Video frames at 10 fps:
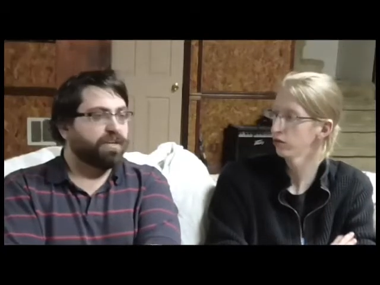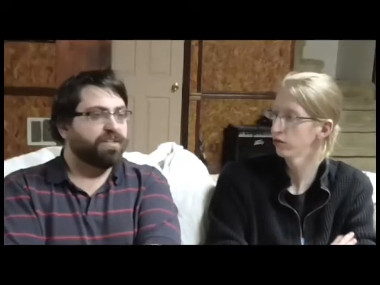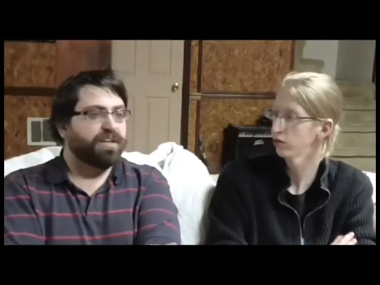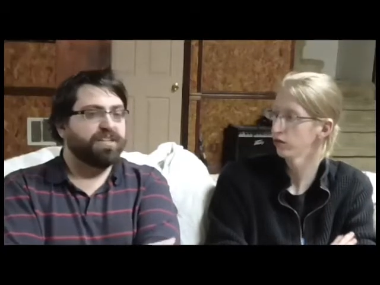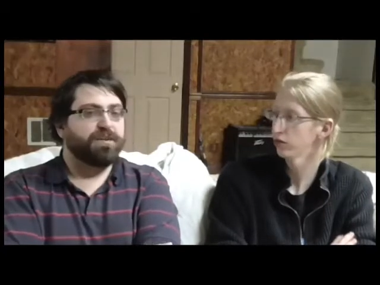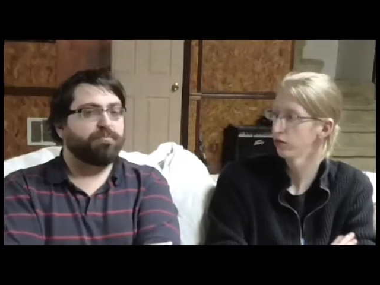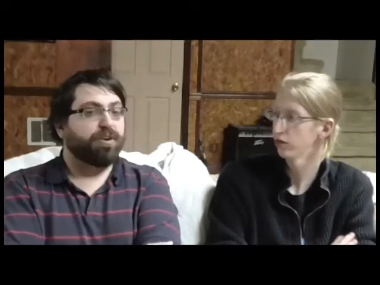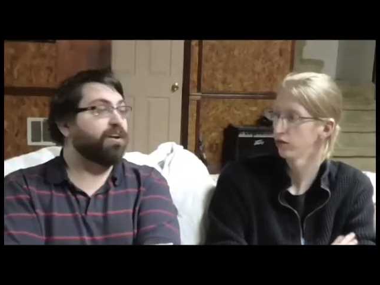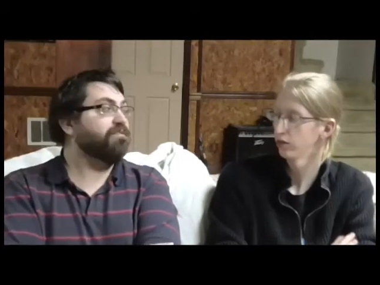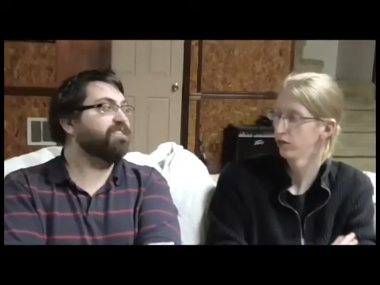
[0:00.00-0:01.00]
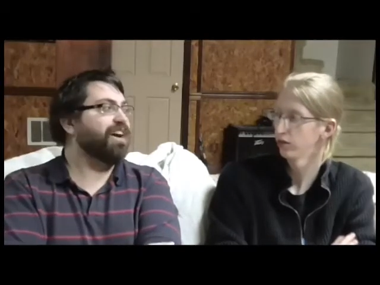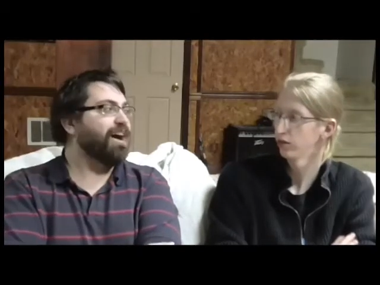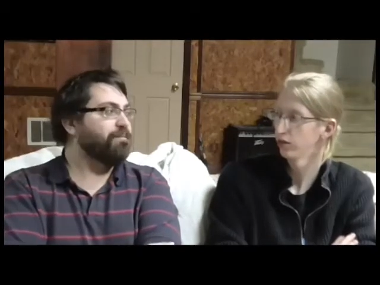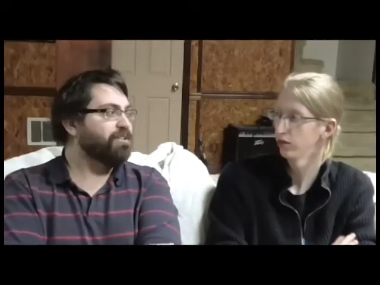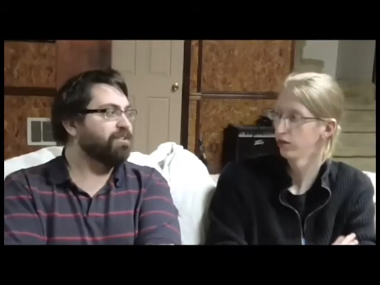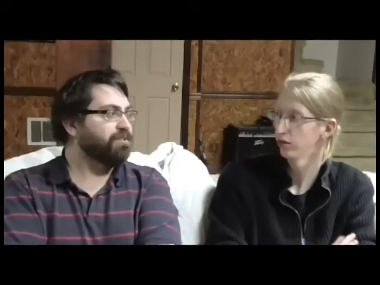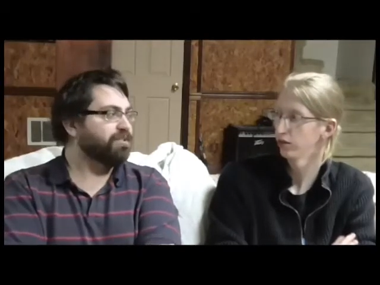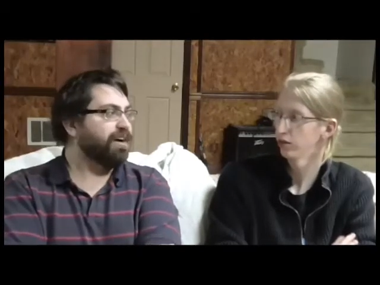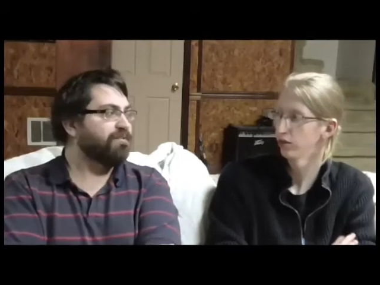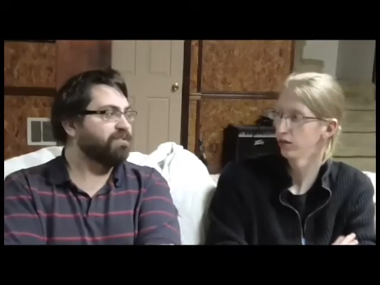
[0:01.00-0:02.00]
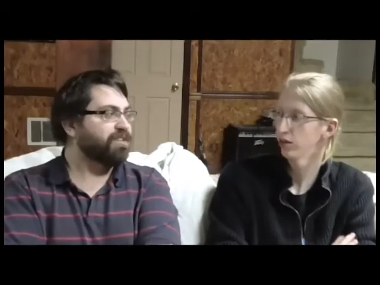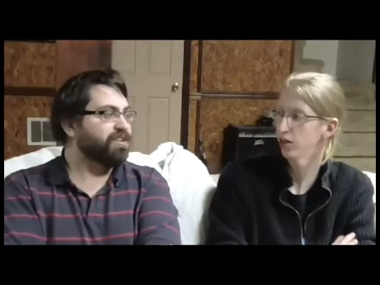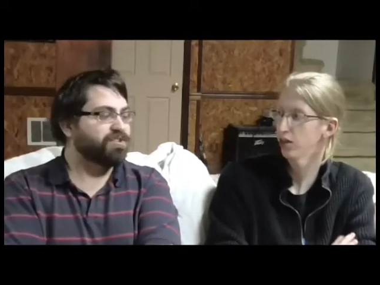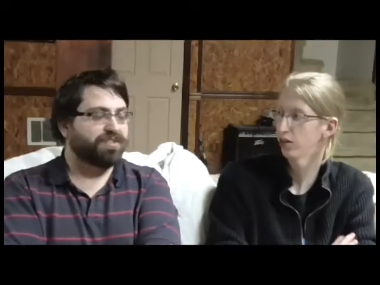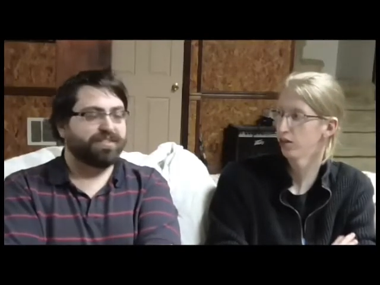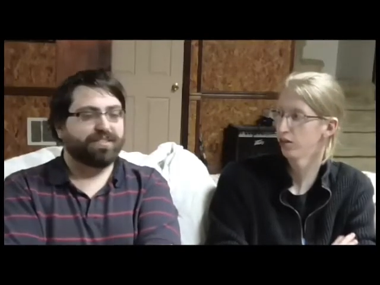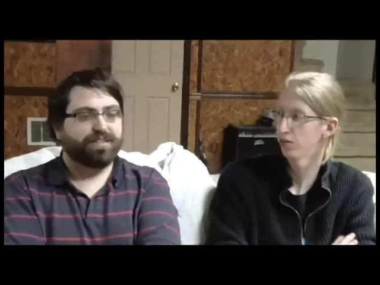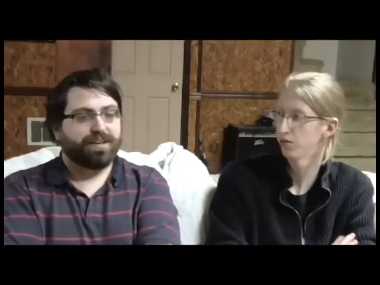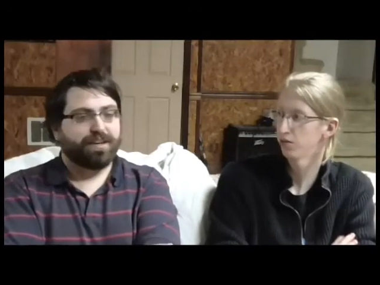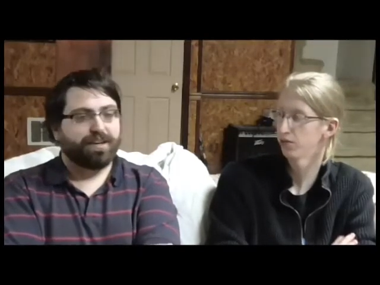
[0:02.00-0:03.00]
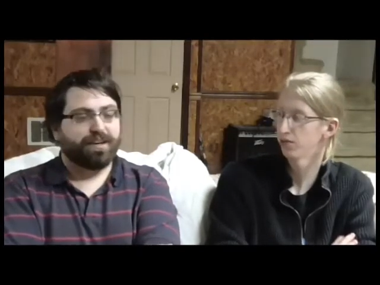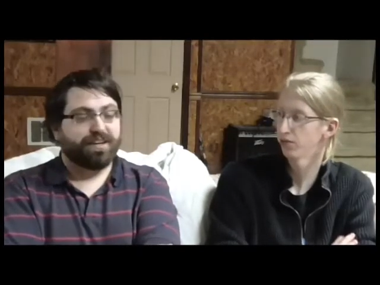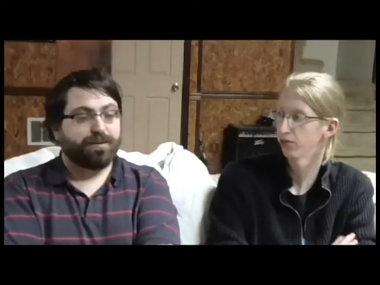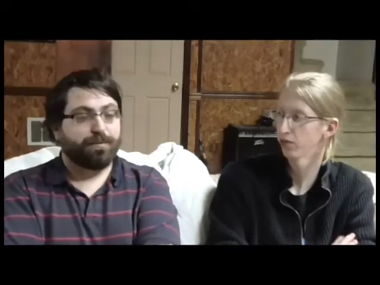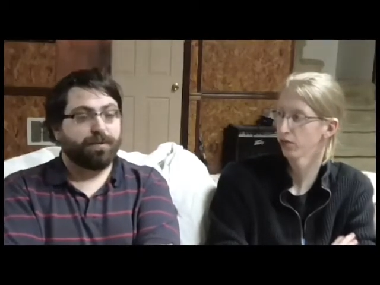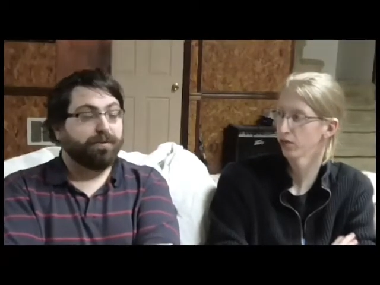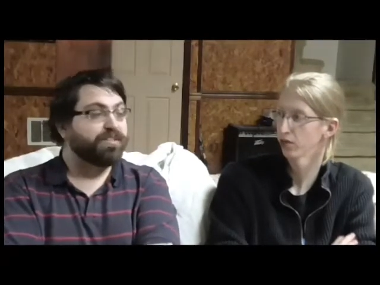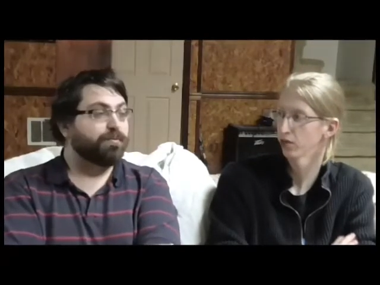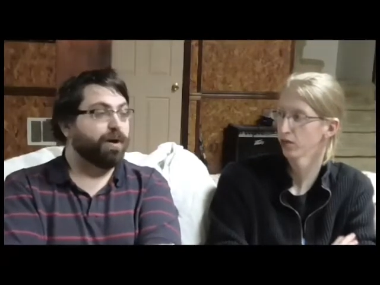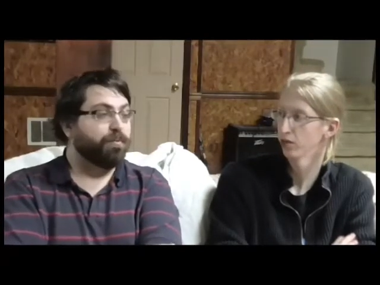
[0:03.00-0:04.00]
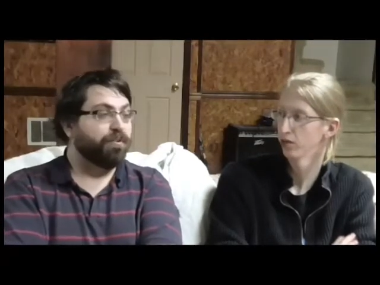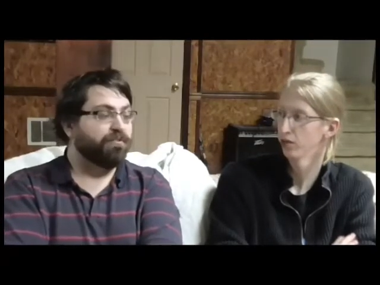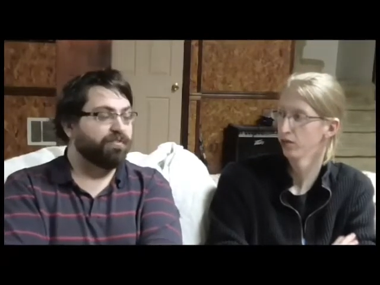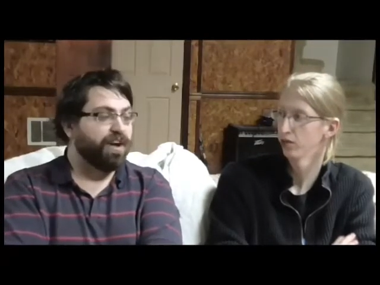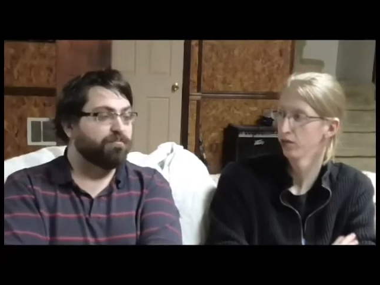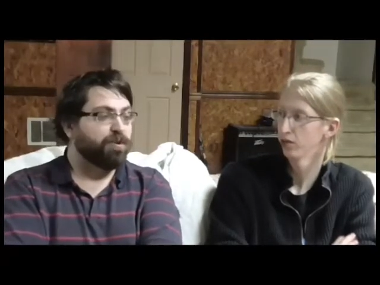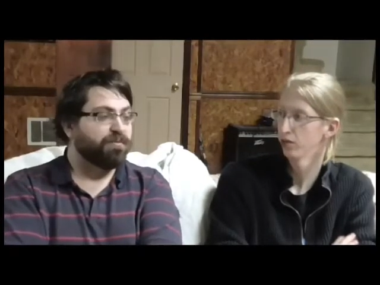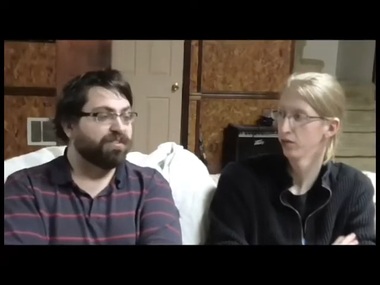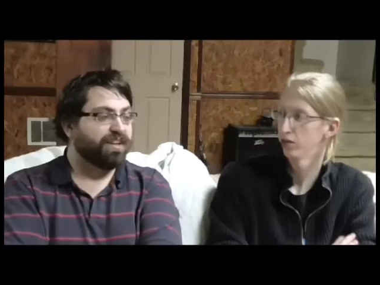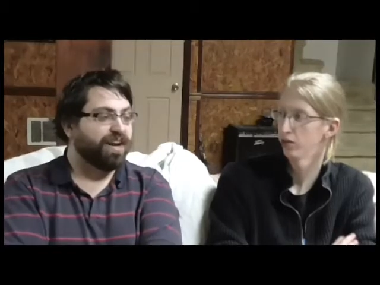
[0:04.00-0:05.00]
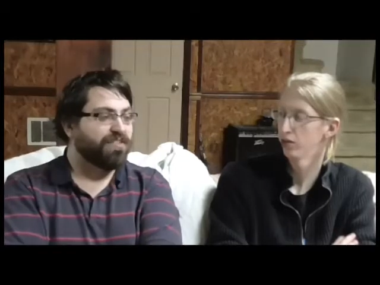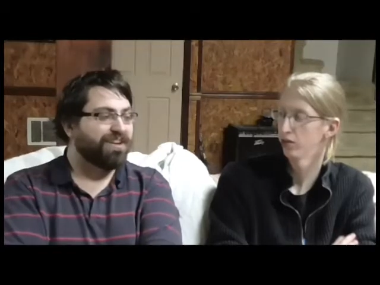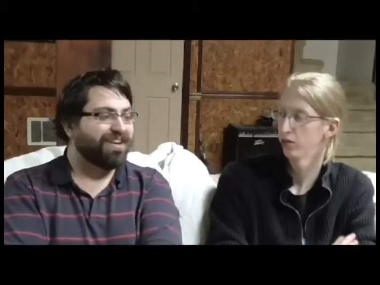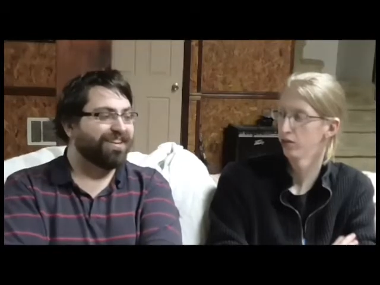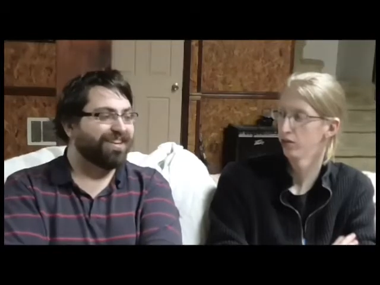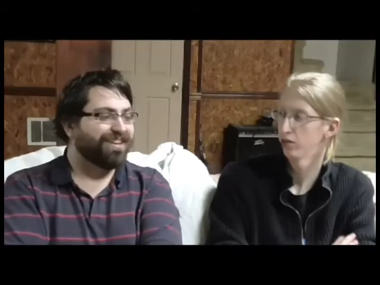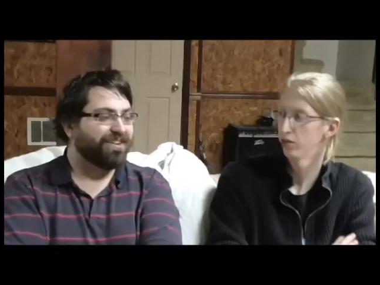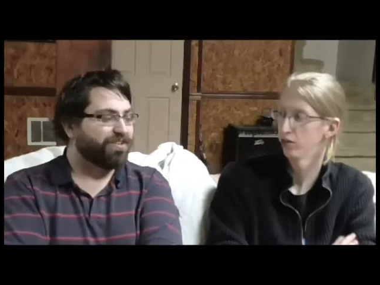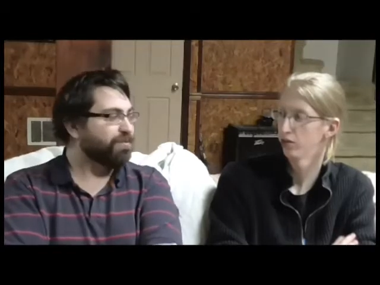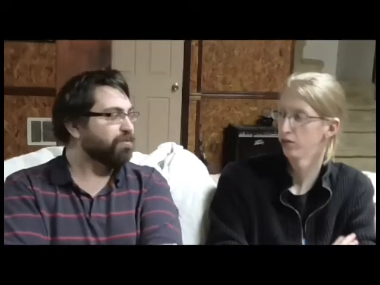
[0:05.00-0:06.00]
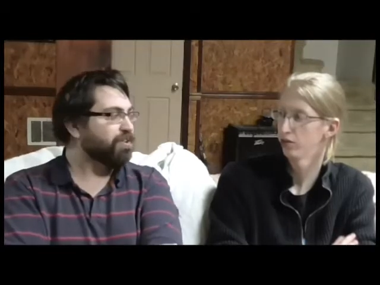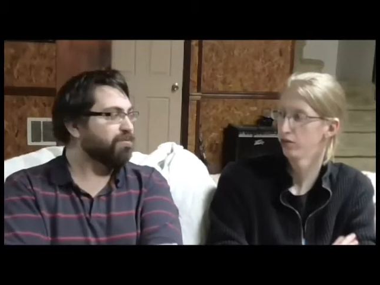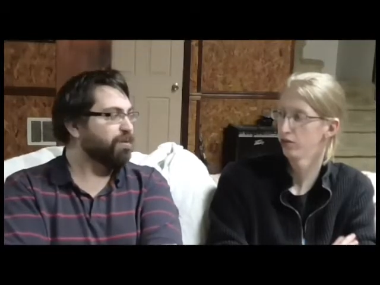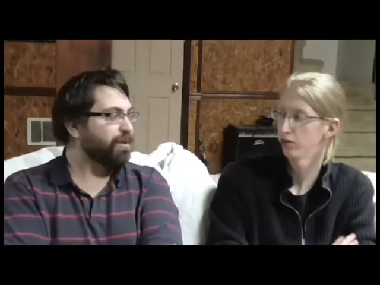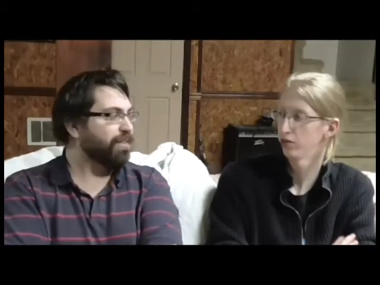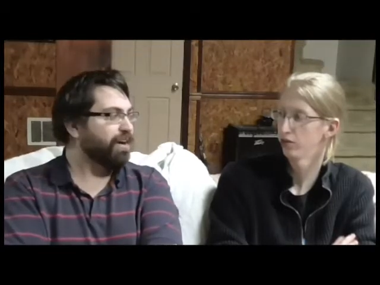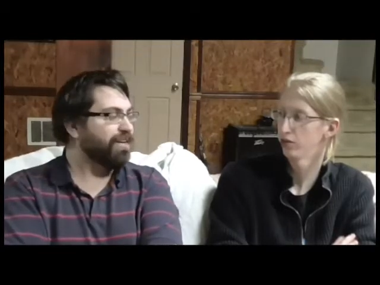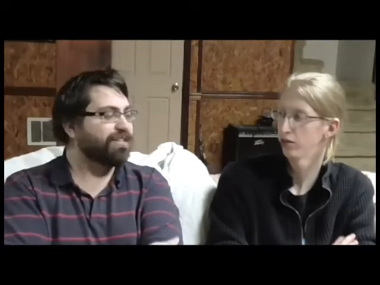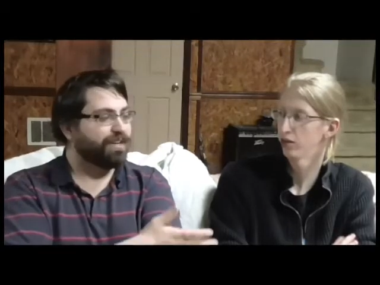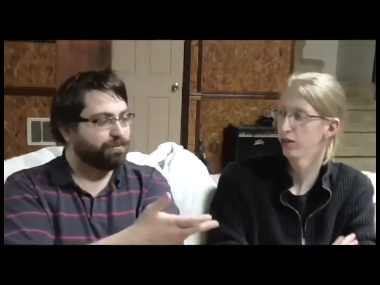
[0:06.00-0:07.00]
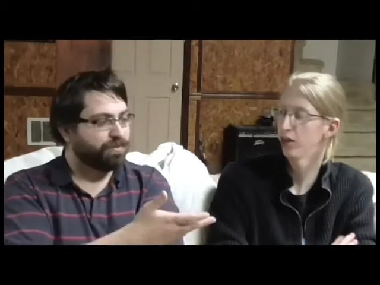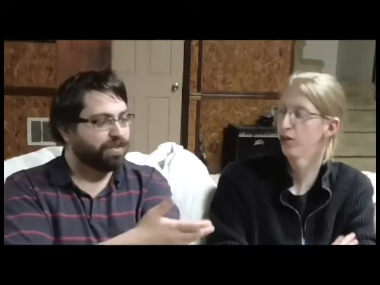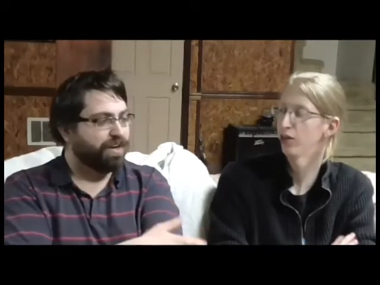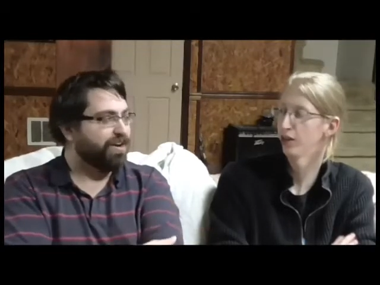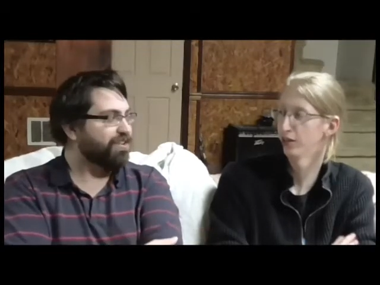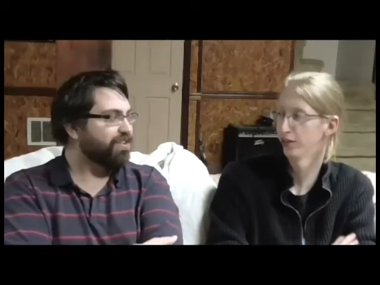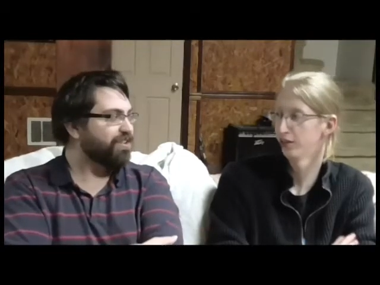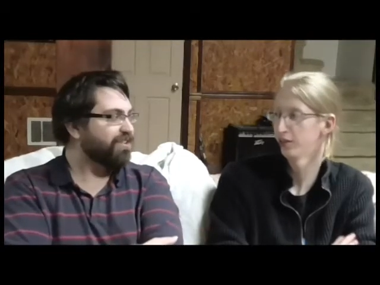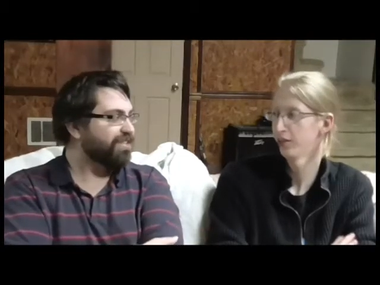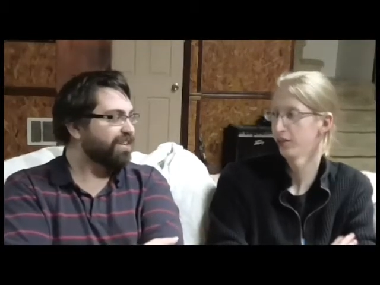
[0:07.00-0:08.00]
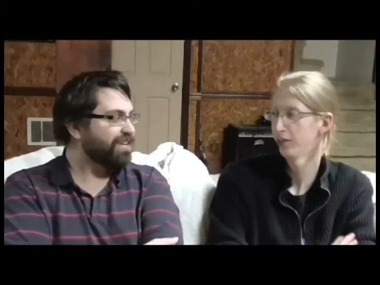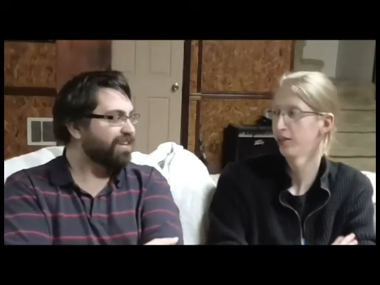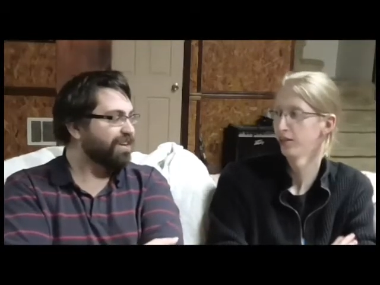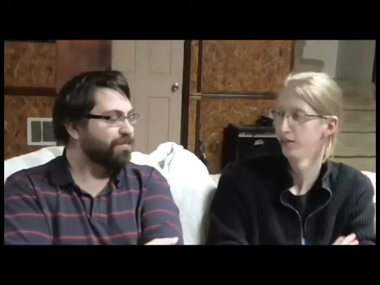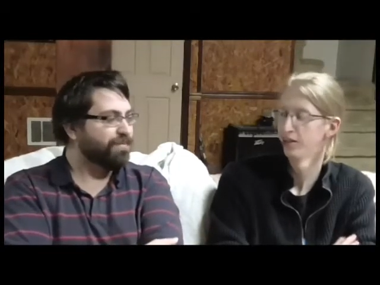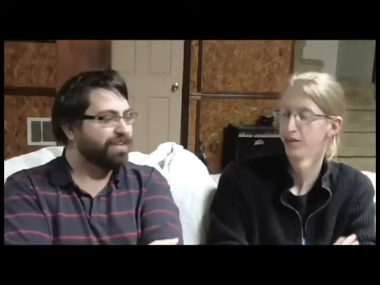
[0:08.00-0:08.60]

Speaker 1: But it didn't put enough time into those conversations. Yeah. Uh, there were some couple little fan moments. Like I think uh, there were some good throwing lines, like with oh, the characters yeah. and uh,